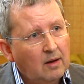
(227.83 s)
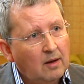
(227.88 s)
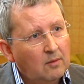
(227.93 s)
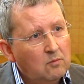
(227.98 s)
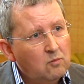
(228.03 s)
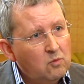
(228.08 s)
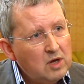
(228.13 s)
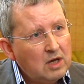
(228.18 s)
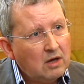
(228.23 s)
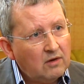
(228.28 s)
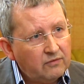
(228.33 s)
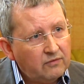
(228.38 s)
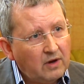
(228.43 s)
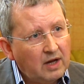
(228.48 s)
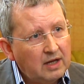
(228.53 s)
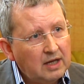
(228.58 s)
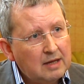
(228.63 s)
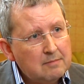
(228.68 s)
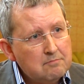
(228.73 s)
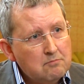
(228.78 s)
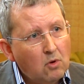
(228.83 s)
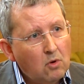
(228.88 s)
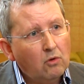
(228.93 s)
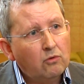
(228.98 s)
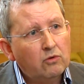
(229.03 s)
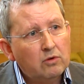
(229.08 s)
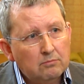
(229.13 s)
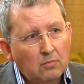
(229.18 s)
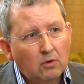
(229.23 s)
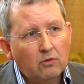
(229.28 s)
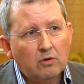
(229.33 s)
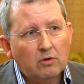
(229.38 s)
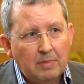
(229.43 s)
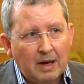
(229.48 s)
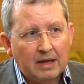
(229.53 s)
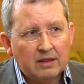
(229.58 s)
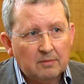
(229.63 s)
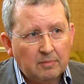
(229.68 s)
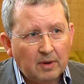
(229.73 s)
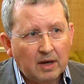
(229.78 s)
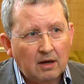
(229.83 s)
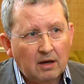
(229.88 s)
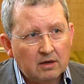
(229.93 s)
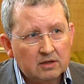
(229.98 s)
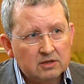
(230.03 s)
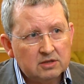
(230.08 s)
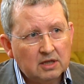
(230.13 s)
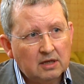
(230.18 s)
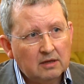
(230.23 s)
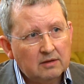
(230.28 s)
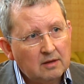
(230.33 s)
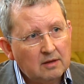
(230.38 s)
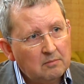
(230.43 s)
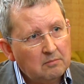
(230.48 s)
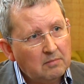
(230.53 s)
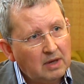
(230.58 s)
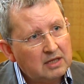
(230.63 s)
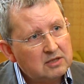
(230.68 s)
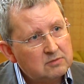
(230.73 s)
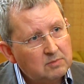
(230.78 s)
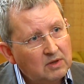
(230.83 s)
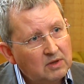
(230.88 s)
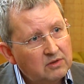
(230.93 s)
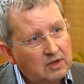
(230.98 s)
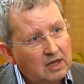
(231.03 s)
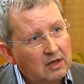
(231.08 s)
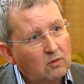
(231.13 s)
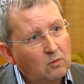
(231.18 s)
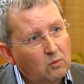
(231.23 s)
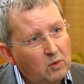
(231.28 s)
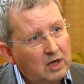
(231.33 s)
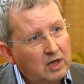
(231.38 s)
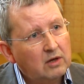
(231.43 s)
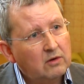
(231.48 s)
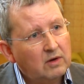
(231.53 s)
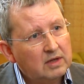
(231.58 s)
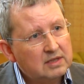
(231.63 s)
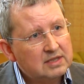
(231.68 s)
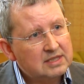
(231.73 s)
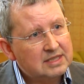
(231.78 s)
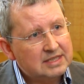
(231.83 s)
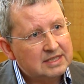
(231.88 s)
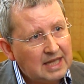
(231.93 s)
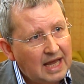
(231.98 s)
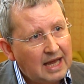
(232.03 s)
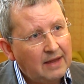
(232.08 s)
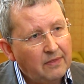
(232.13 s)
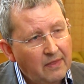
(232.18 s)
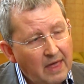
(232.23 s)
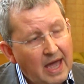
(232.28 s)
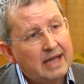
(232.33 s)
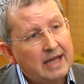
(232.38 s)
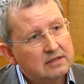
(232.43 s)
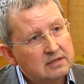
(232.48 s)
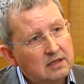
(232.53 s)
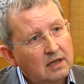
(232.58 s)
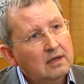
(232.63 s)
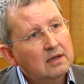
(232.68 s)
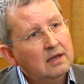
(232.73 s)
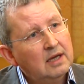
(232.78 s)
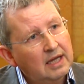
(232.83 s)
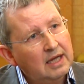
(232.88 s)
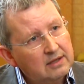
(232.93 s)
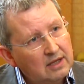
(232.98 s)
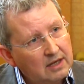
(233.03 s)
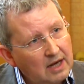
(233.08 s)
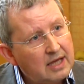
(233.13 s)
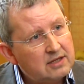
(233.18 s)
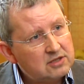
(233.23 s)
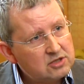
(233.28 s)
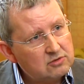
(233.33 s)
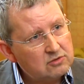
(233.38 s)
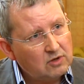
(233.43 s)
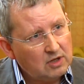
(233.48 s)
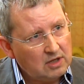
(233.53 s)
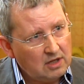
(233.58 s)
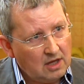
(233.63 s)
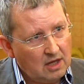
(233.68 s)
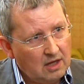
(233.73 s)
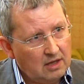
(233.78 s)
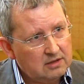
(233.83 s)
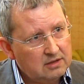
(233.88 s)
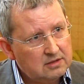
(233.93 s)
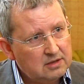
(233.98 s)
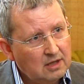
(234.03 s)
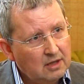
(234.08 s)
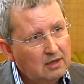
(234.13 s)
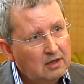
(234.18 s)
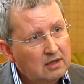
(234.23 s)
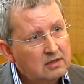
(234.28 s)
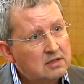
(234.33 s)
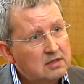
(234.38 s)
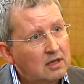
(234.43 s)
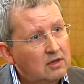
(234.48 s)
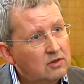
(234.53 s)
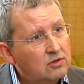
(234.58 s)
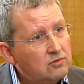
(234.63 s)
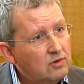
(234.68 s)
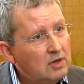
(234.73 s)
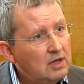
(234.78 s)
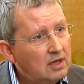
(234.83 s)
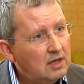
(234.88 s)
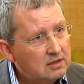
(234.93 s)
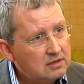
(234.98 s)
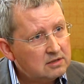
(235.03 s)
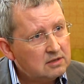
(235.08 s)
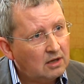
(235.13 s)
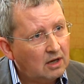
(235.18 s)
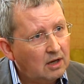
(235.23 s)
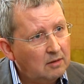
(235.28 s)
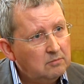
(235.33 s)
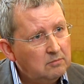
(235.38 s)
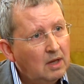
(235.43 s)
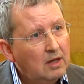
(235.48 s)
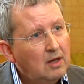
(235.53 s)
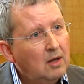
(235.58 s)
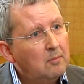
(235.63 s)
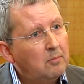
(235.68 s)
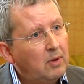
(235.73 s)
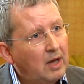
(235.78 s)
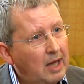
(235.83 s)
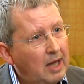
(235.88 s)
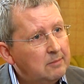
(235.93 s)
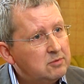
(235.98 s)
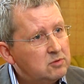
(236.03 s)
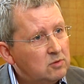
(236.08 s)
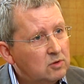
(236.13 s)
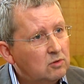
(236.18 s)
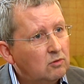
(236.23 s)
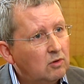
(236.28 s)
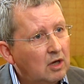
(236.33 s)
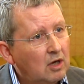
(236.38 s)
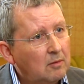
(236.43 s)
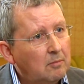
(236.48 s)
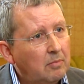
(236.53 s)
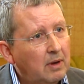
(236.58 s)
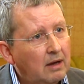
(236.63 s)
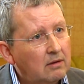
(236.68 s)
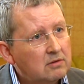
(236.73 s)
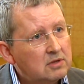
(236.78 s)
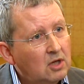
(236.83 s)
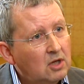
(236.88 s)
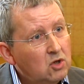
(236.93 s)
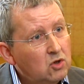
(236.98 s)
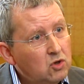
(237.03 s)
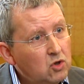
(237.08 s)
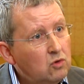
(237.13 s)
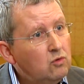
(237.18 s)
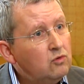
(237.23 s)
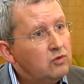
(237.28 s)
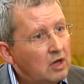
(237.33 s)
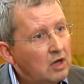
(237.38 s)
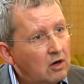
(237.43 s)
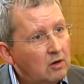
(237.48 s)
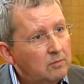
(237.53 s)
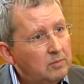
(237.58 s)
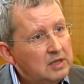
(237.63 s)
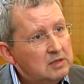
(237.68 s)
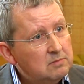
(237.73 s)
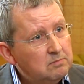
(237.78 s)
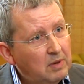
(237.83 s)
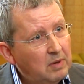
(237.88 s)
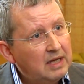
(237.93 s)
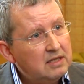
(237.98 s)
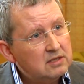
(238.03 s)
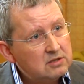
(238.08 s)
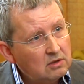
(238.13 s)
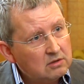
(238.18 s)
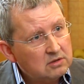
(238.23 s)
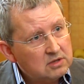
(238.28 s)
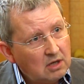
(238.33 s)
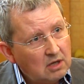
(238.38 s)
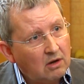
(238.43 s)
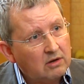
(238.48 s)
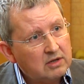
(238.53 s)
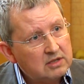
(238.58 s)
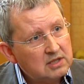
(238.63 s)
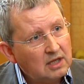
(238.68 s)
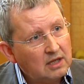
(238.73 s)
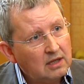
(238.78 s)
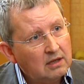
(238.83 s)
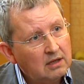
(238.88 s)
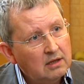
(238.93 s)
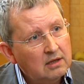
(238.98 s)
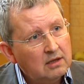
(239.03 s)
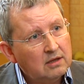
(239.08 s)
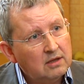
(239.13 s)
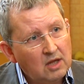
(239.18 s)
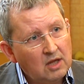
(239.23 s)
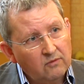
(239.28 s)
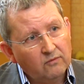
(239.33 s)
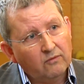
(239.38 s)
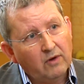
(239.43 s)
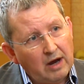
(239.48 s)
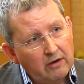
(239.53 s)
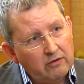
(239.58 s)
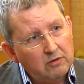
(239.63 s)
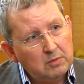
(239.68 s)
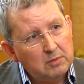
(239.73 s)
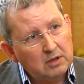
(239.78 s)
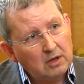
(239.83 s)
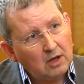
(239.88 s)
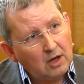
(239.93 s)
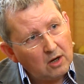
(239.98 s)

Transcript: And we are finding more and more about the biology that makes me think we're going to understand that in the next 3 years. So that in 3 years' time, perhaps we're talking about new therapies based on targeting the environment